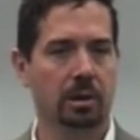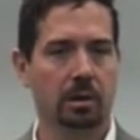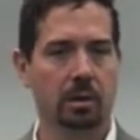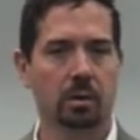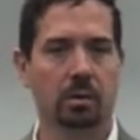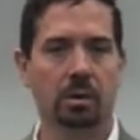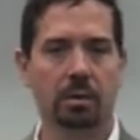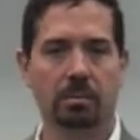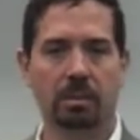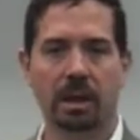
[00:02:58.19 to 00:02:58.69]

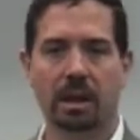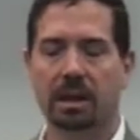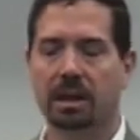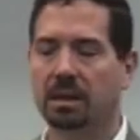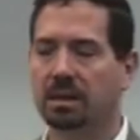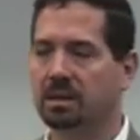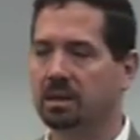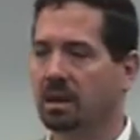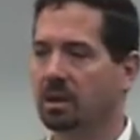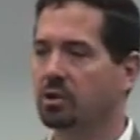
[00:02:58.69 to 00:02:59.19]
to the
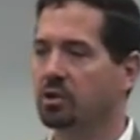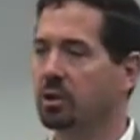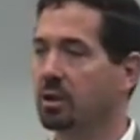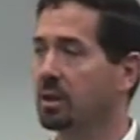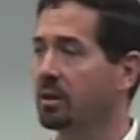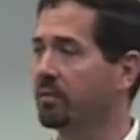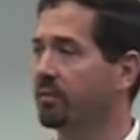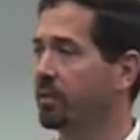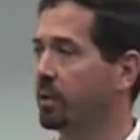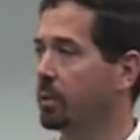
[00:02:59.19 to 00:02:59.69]
media such
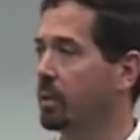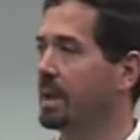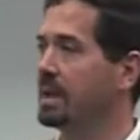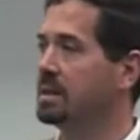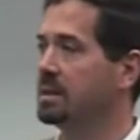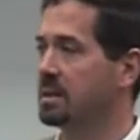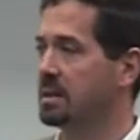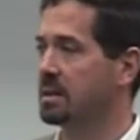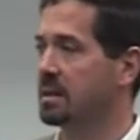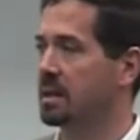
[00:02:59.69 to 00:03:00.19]
that a
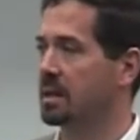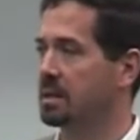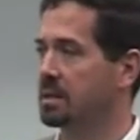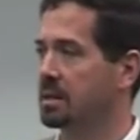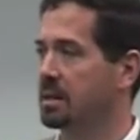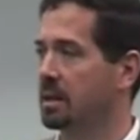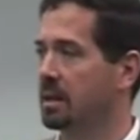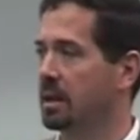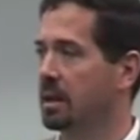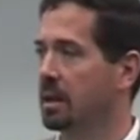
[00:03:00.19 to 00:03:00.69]

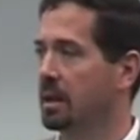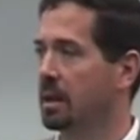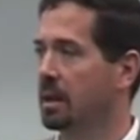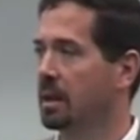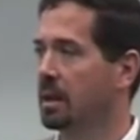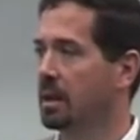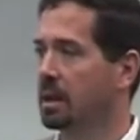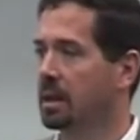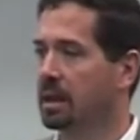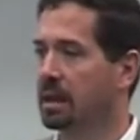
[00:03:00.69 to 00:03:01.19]
forensicist
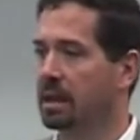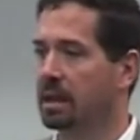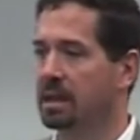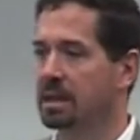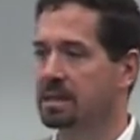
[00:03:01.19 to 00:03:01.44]
can